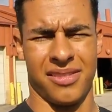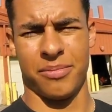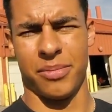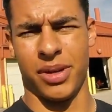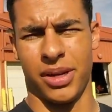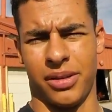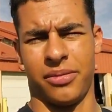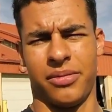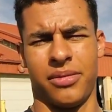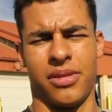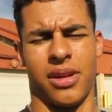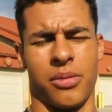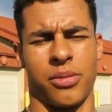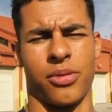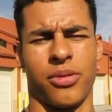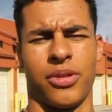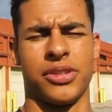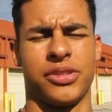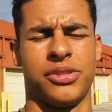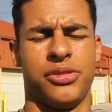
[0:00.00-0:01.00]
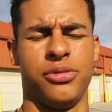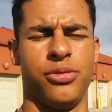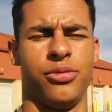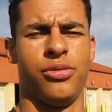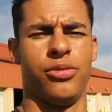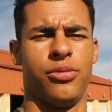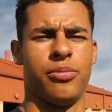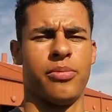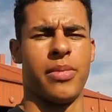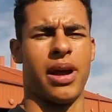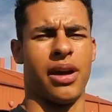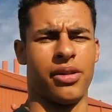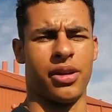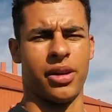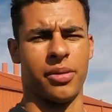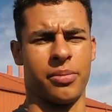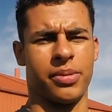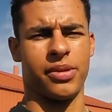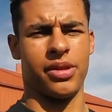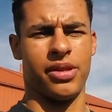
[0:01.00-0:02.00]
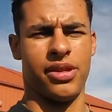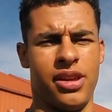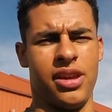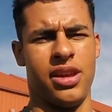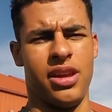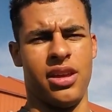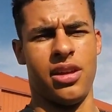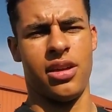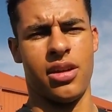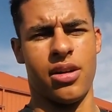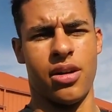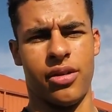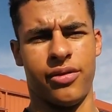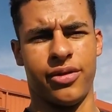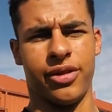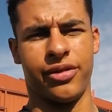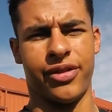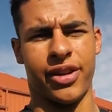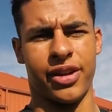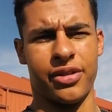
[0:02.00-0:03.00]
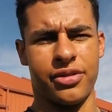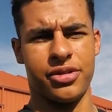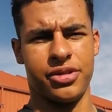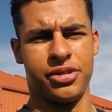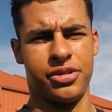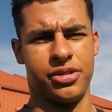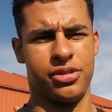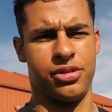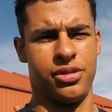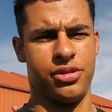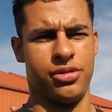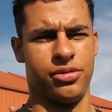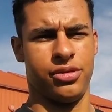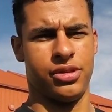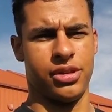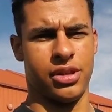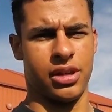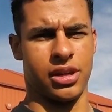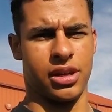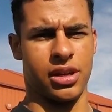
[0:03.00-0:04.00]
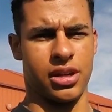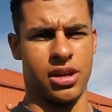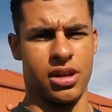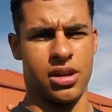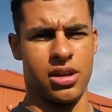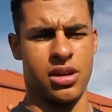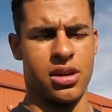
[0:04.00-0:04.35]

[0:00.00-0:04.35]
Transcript: But I'm going to mount up the overfenders using